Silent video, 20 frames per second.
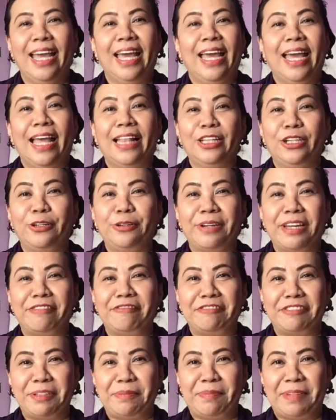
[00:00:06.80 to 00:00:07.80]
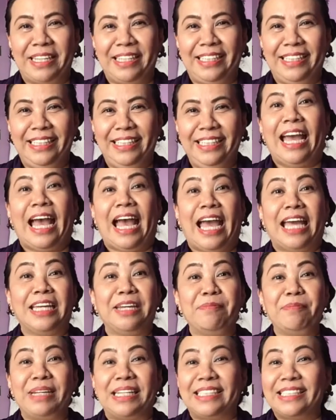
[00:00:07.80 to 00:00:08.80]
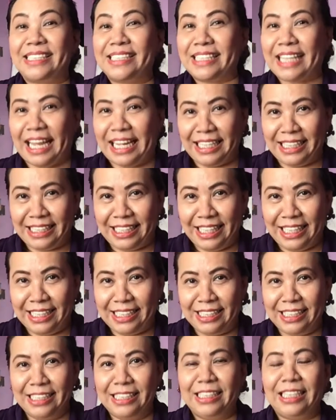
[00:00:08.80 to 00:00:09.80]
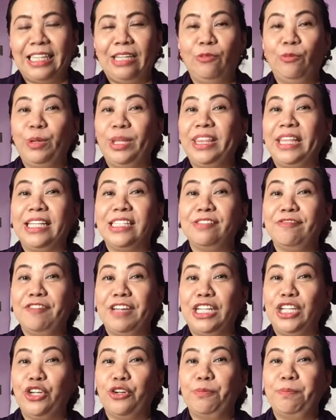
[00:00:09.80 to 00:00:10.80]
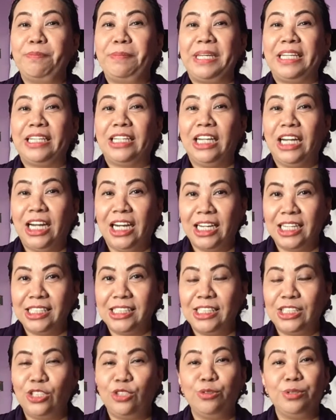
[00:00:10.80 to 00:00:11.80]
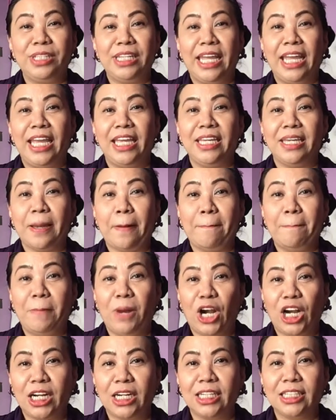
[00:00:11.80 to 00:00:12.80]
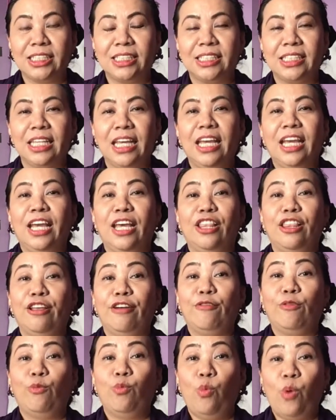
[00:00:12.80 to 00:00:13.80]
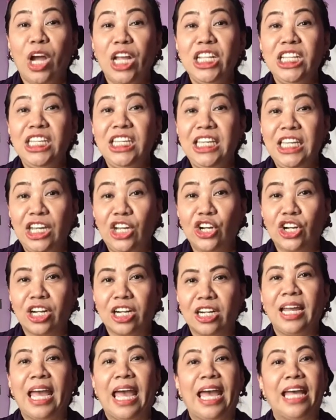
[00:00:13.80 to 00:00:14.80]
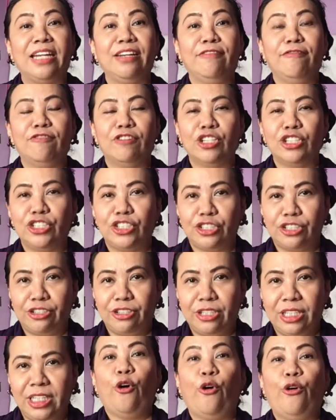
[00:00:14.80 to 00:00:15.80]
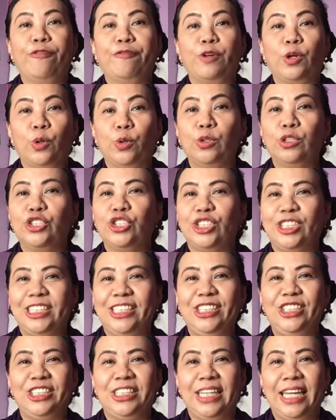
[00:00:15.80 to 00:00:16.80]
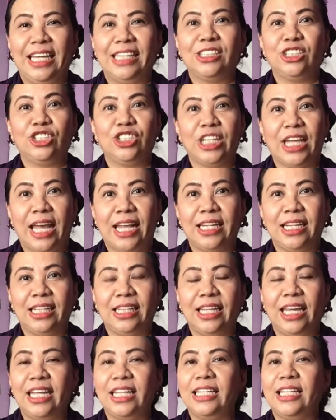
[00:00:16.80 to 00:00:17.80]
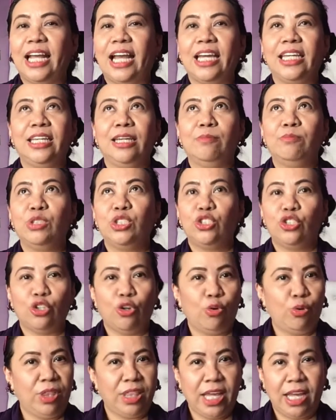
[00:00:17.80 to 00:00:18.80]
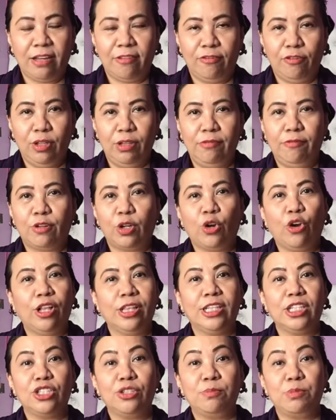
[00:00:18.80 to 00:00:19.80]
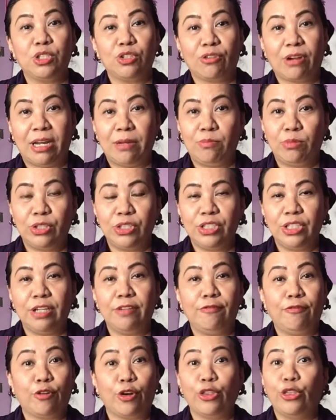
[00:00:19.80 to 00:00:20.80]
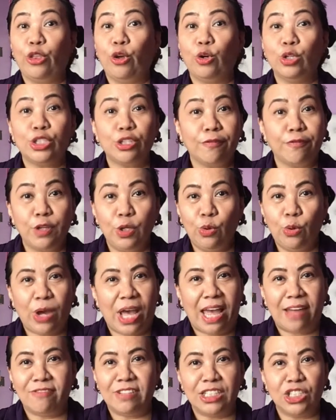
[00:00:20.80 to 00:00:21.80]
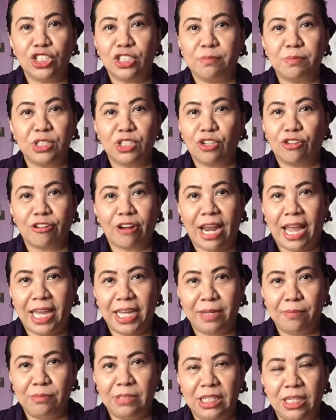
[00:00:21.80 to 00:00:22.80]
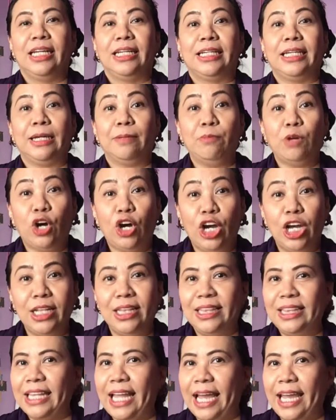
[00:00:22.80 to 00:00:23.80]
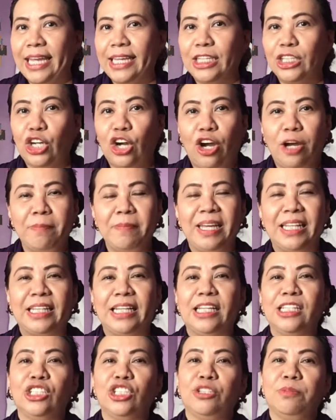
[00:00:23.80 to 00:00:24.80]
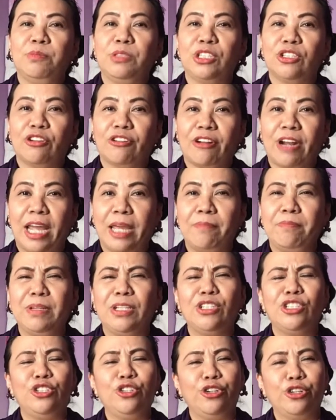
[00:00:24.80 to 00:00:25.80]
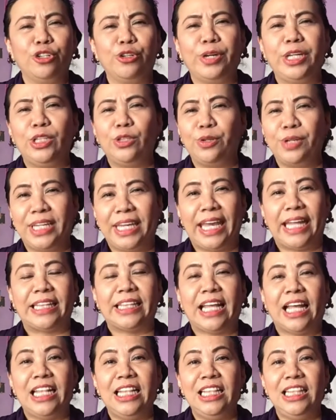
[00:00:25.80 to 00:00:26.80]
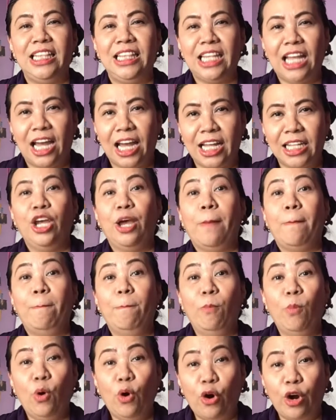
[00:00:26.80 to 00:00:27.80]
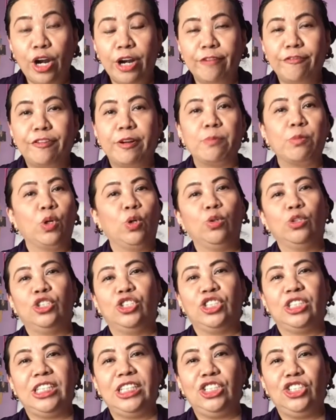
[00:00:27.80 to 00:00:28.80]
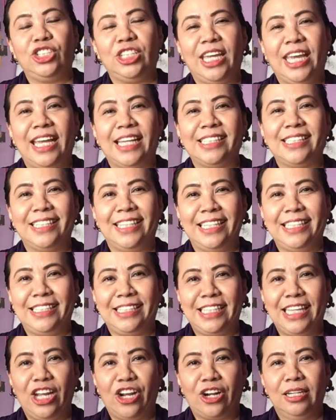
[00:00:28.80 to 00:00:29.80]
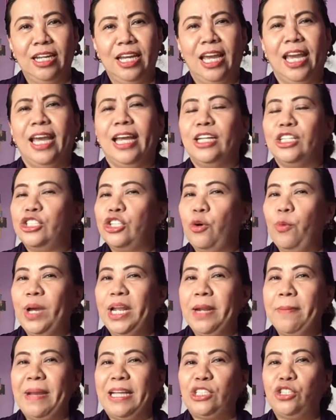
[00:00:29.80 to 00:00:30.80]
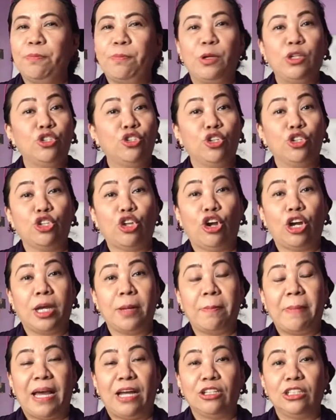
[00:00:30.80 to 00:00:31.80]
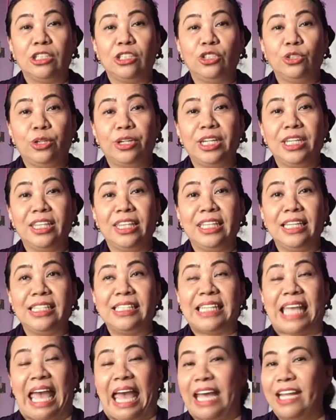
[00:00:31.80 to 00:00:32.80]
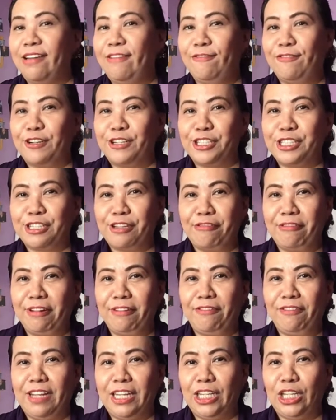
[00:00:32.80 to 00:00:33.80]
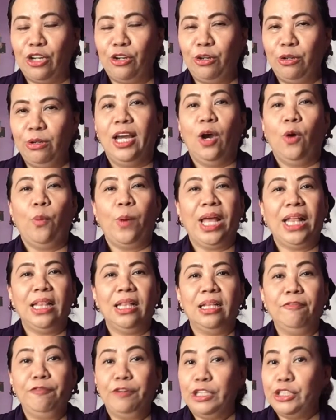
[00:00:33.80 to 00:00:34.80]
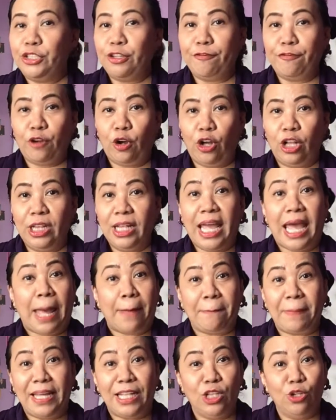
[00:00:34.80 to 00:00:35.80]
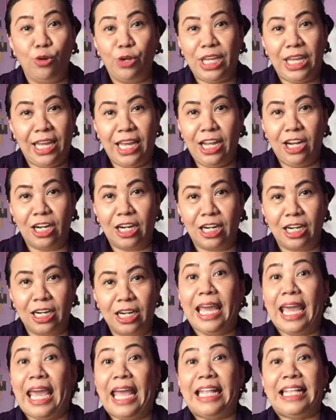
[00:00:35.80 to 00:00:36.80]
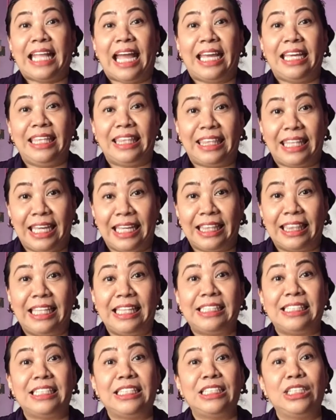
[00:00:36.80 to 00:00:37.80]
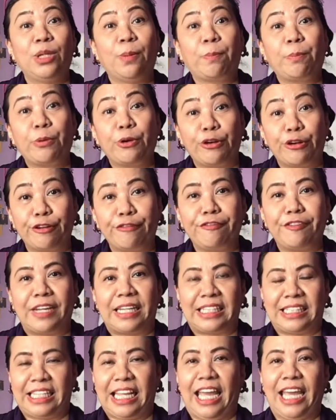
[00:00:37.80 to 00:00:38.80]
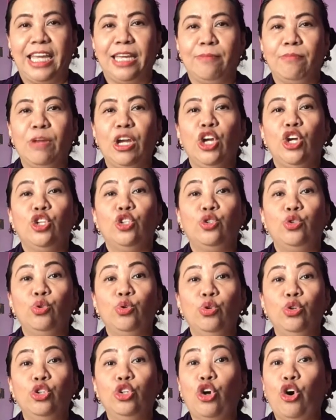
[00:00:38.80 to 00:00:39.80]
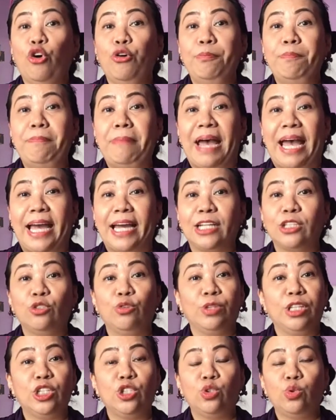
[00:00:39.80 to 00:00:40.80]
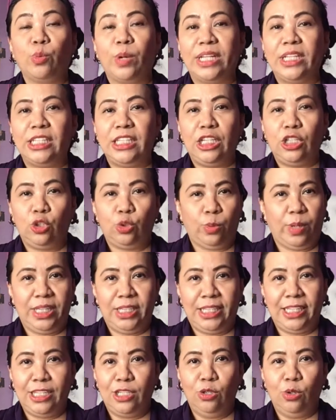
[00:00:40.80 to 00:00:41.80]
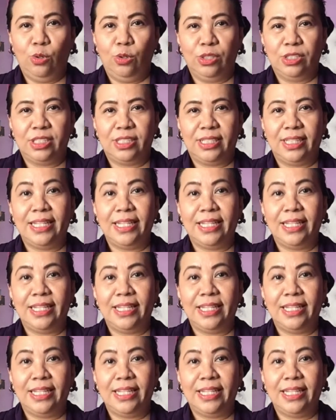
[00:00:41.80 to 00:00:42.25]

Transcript: Hello everybody. I am excited with this video because today marks the 1 year anniversary of Coach TGS channel, and I am so thankful for all the subscribers. And for those of you who haven't subscribed, come on, like, comment, and subscribe, because you're going to get a lot more from Coach TGS this year. So what am I supposed to talk about during this anniversary video? Well, first of all, Happy New Year! And I think this is the perfect time to go back to the 2020 goals.